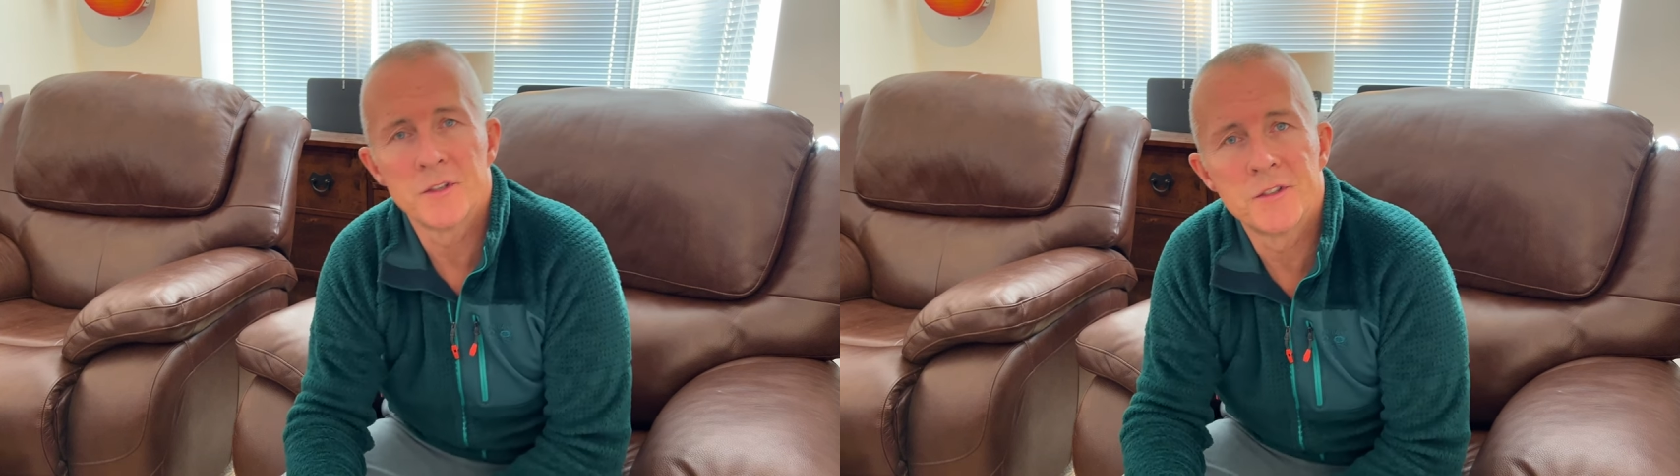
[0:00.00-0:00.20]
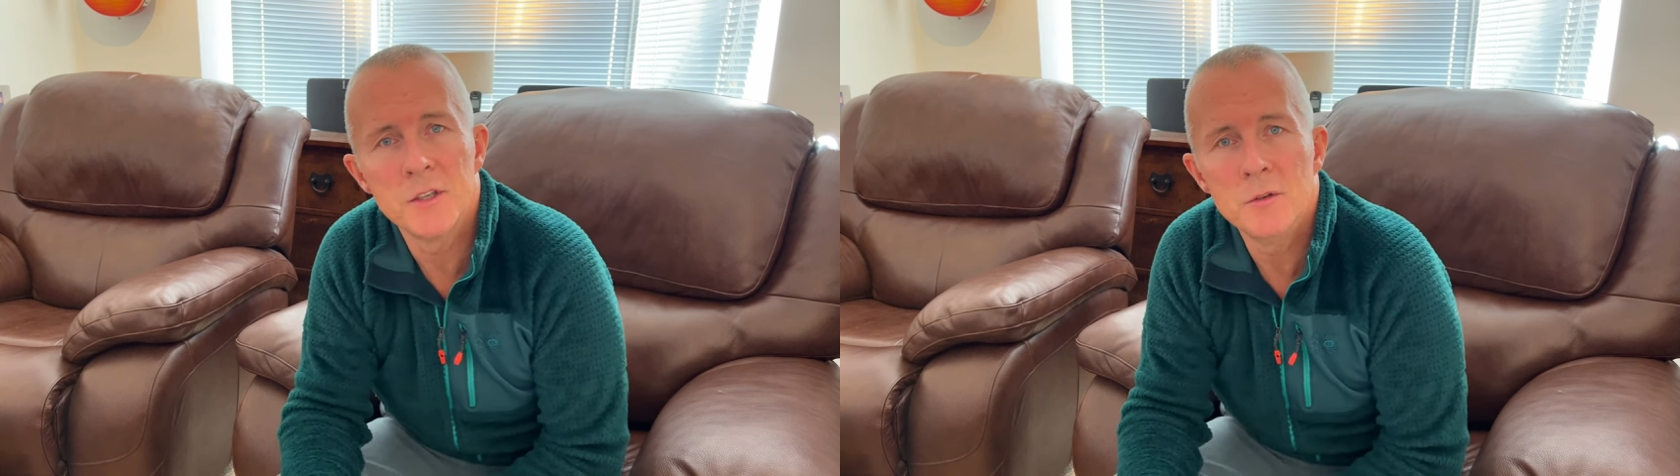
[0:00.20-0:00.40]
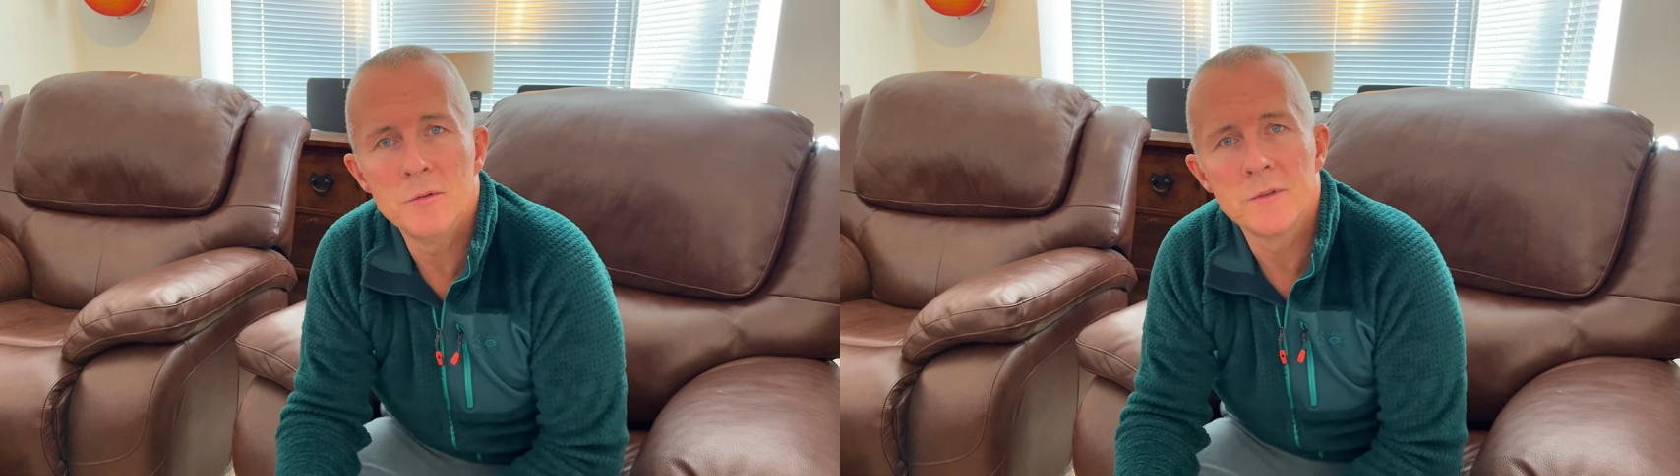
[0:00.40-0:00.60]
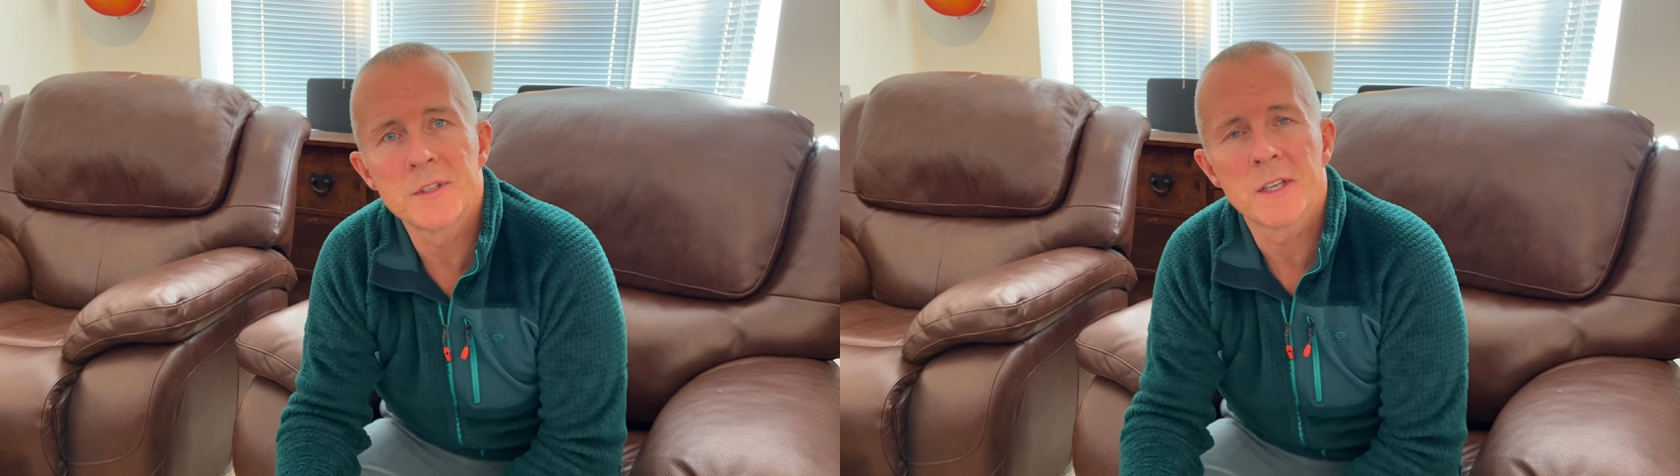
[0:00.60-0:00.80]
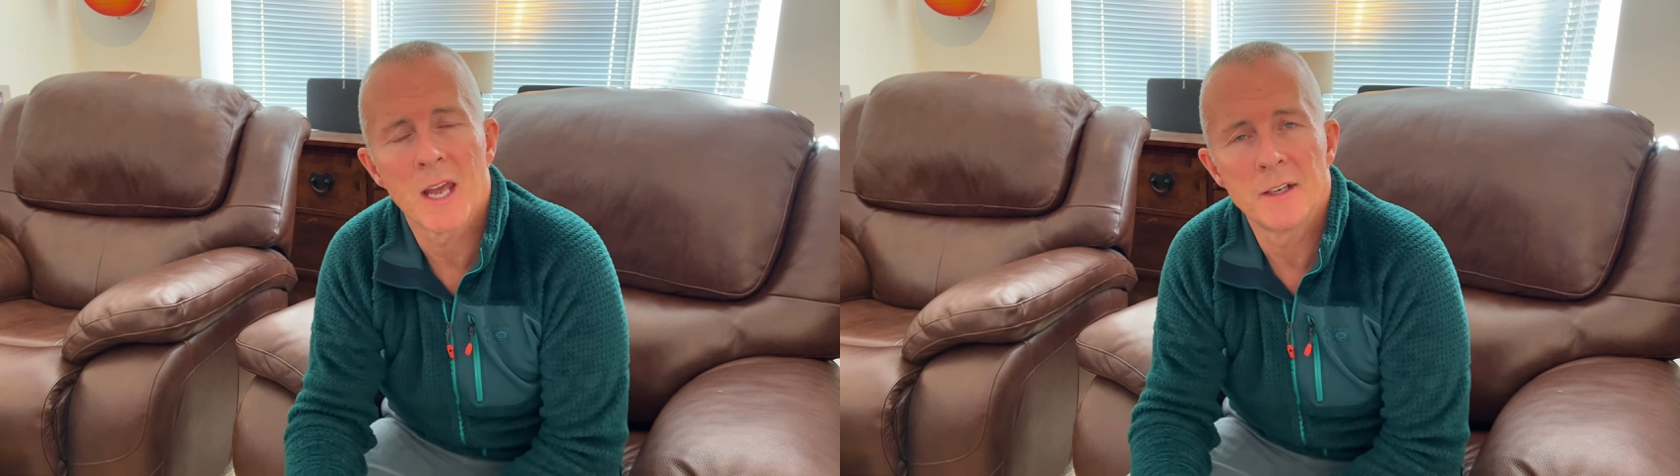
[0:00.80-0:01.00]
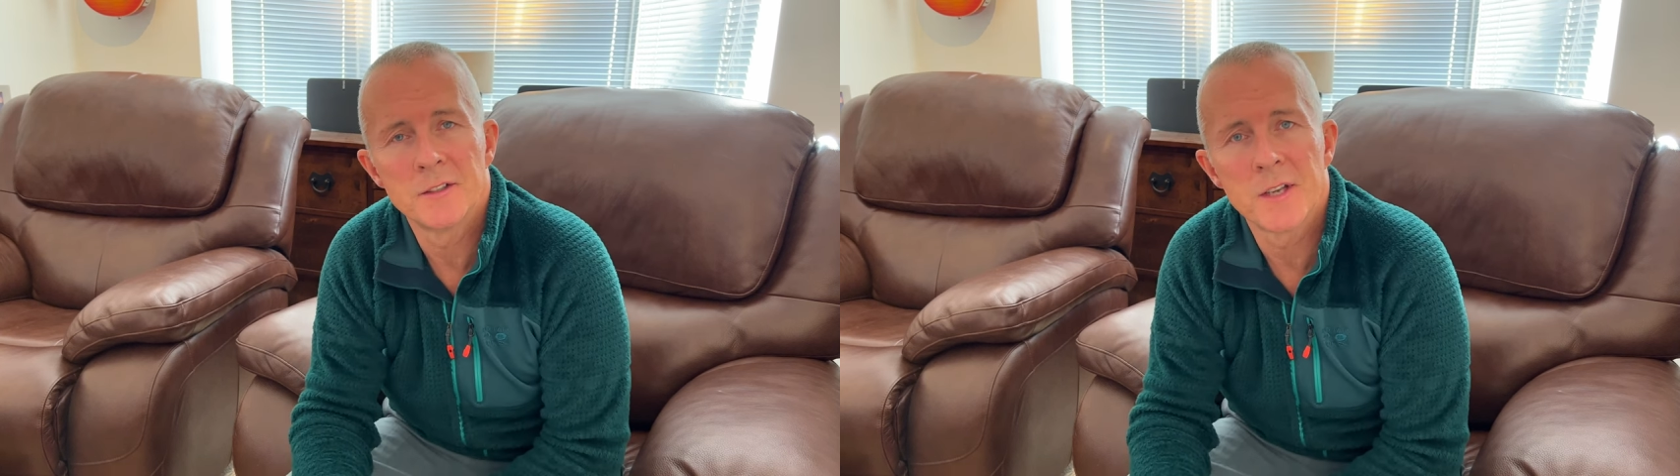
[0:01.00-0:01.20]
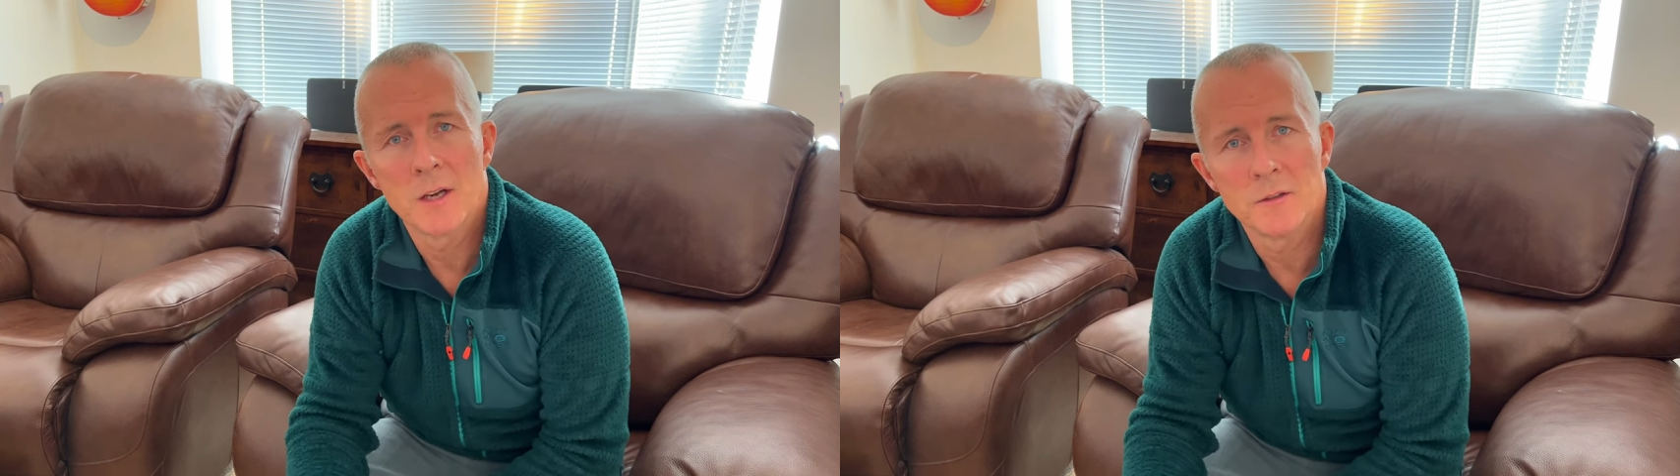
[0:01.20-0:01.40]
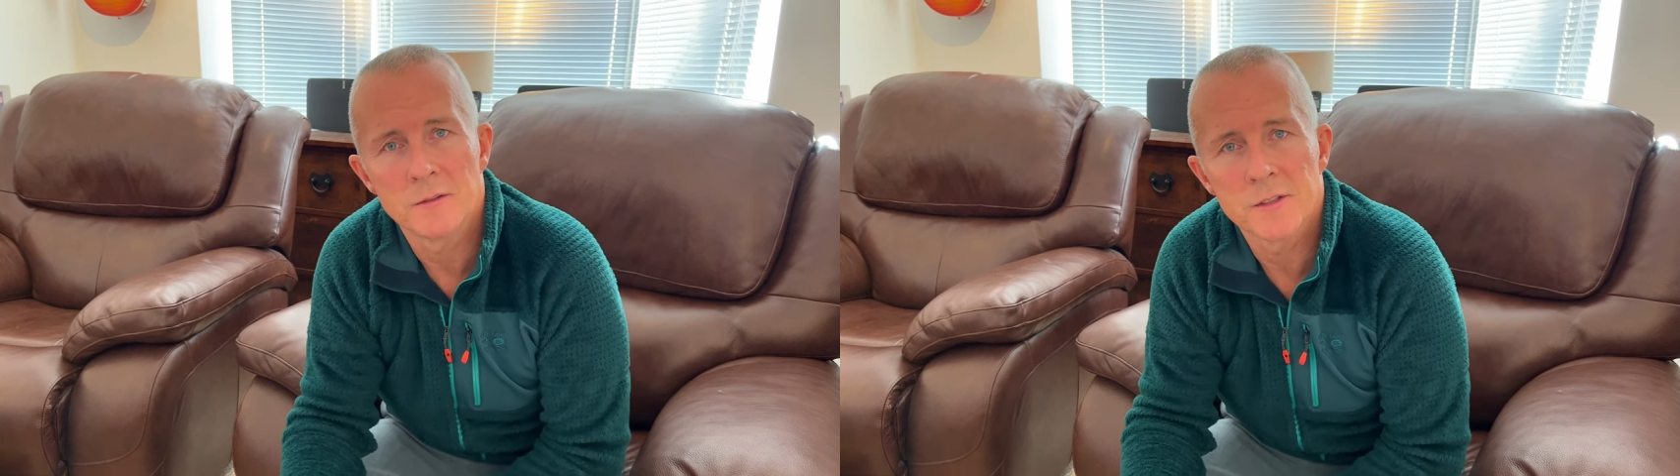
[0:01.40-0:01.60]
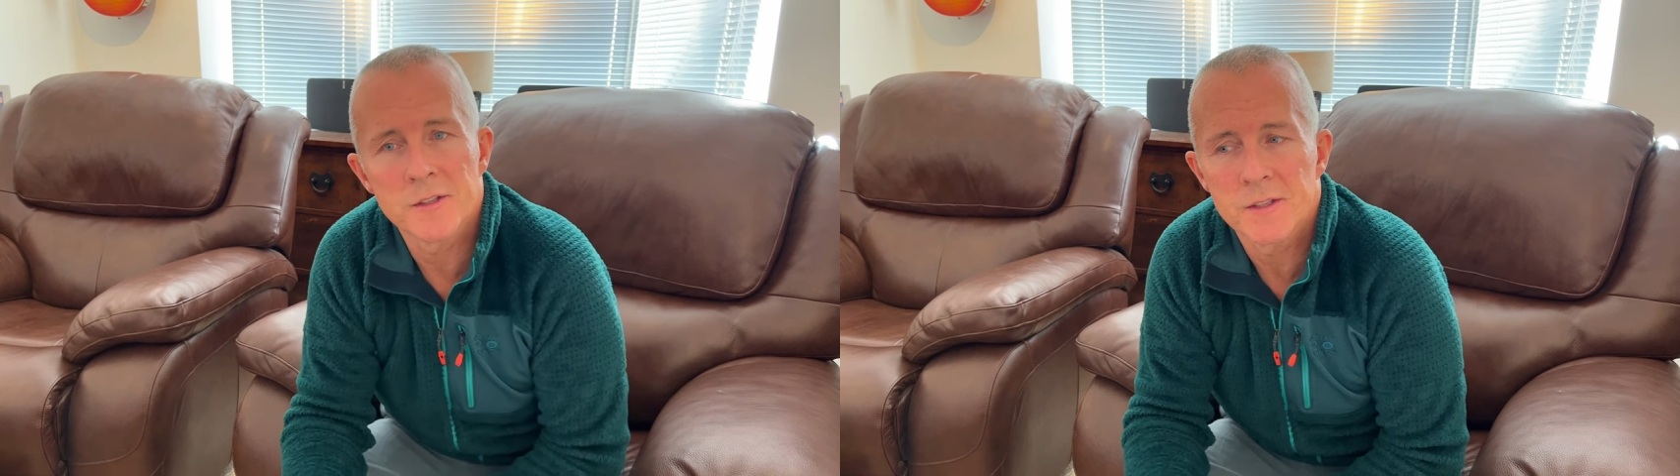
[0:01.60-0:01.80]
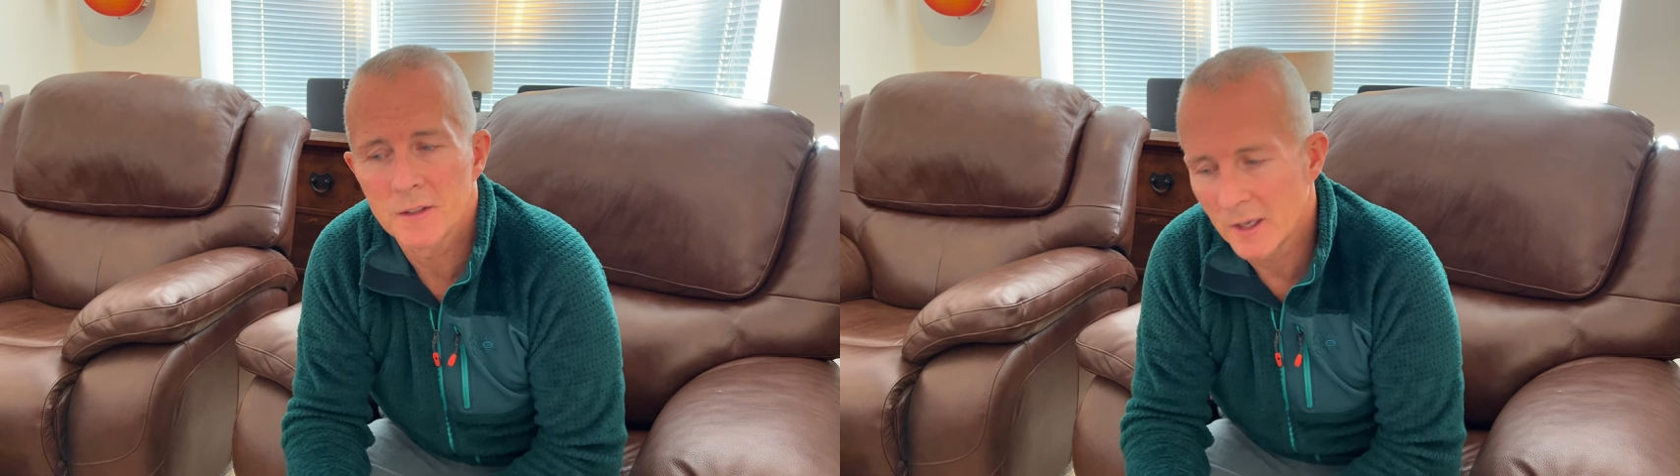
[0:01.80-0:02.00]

the do's and don'ts